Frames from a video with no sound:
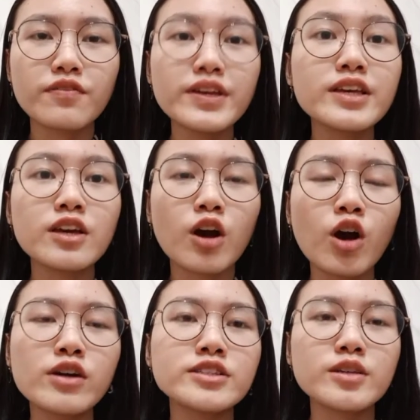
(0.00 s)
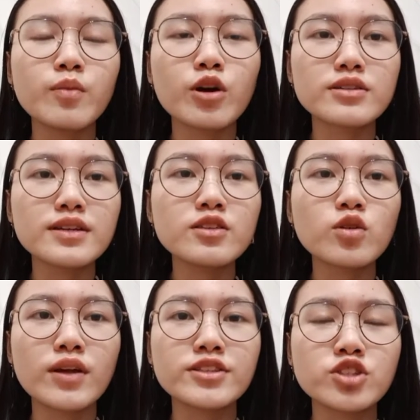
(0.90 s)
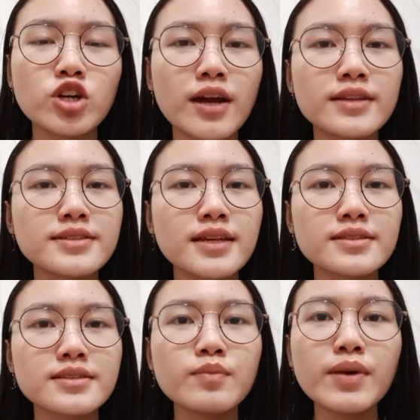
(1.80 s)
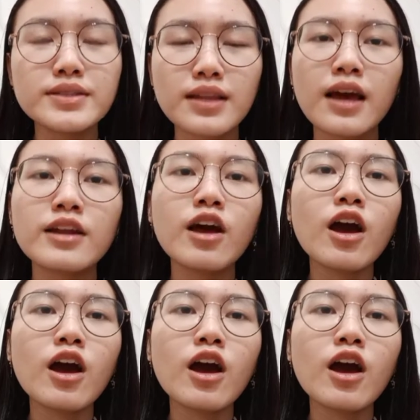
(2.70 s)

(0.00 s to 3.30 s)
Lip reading: EEO is important to ensure and sets the baseline